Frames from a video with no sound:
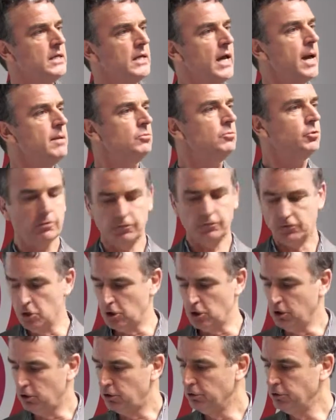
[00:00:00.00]
came to a
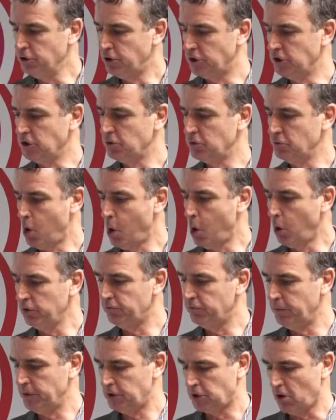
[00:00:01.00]
few conclusions,
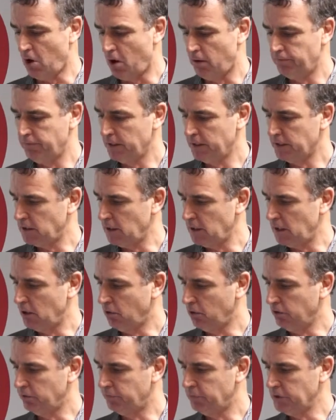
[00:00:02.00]
all of which are obvious
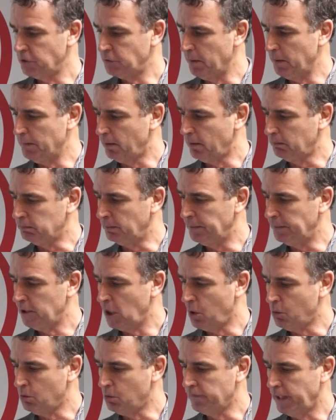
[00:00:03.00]
and all of which we probably
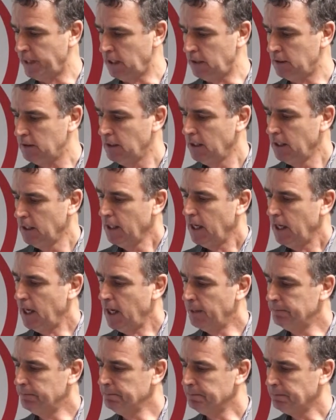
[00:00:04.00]
know already.
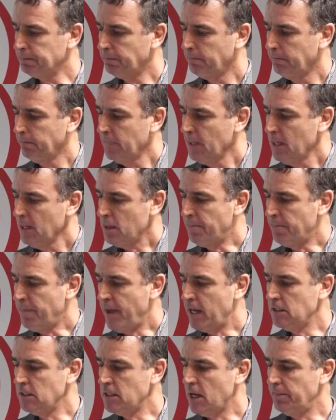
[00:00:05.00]
The
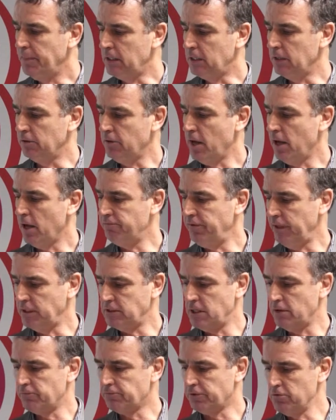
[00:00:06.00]
pandemic
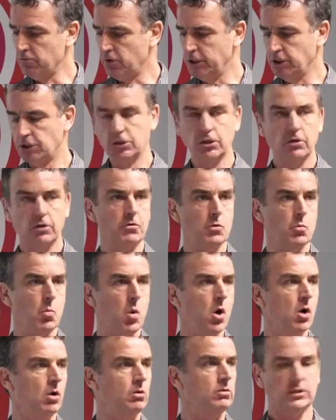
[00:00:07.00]
affects every region of the
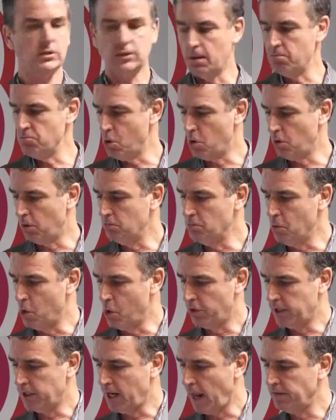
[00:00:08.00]
world, some
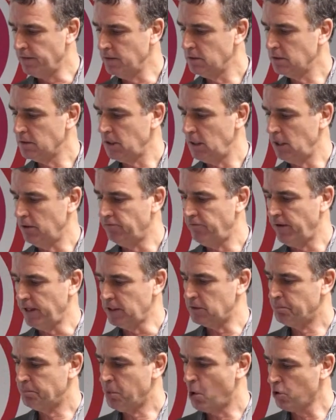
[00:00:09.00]
more than others. It
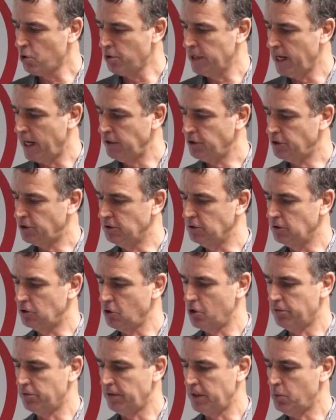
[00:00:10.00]
affects poorer nations
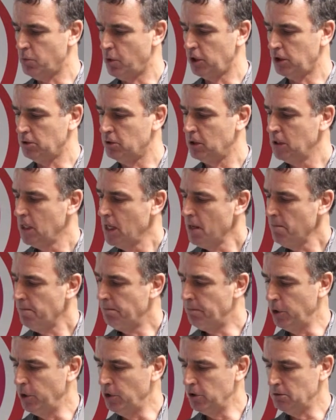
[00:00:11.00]
already
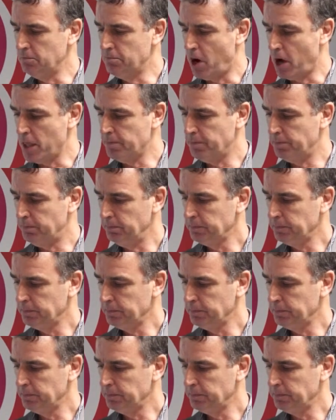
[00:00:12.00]
weakened by the